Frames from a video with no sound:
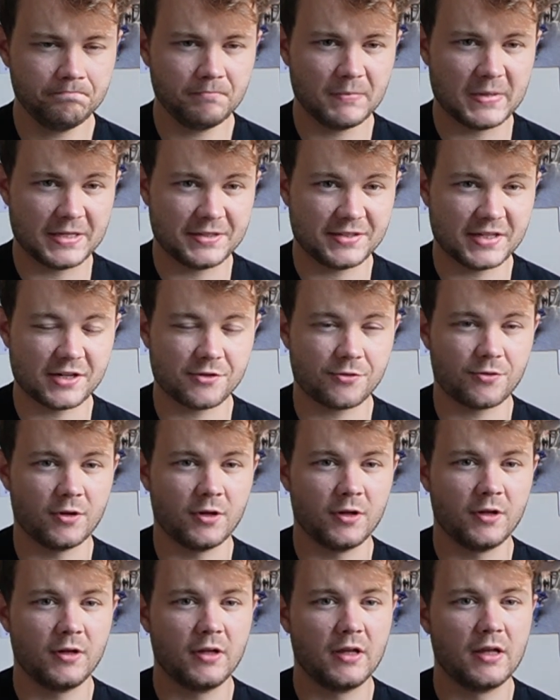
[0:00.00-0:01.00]

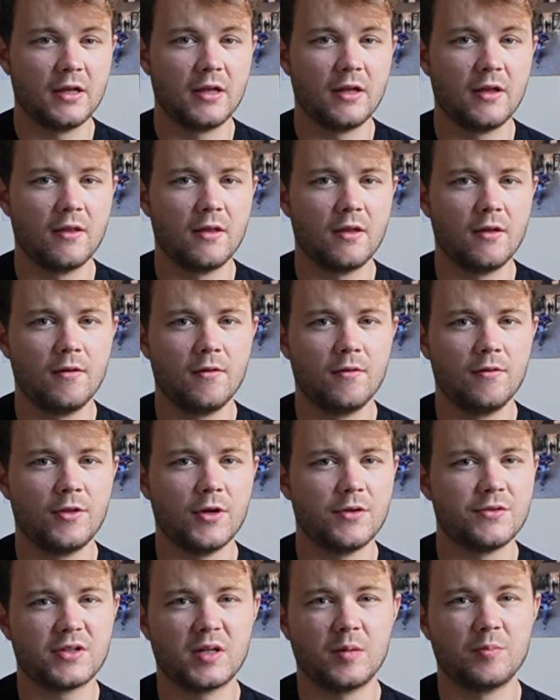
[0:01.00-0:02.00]
etc.
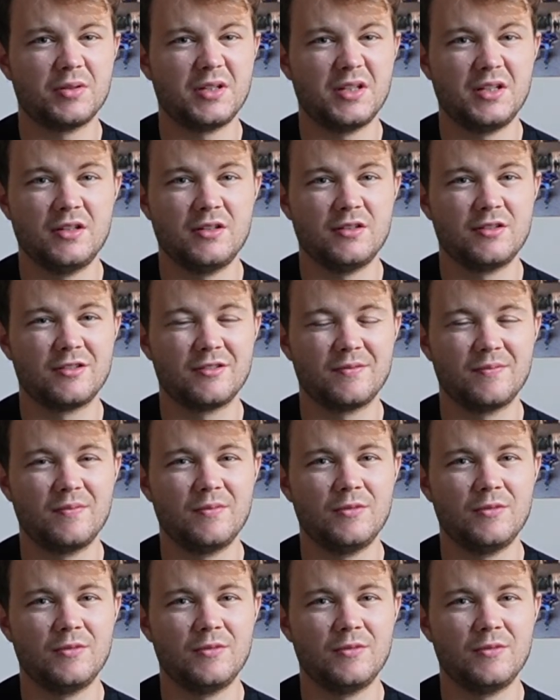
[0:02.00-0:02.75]
Those companies,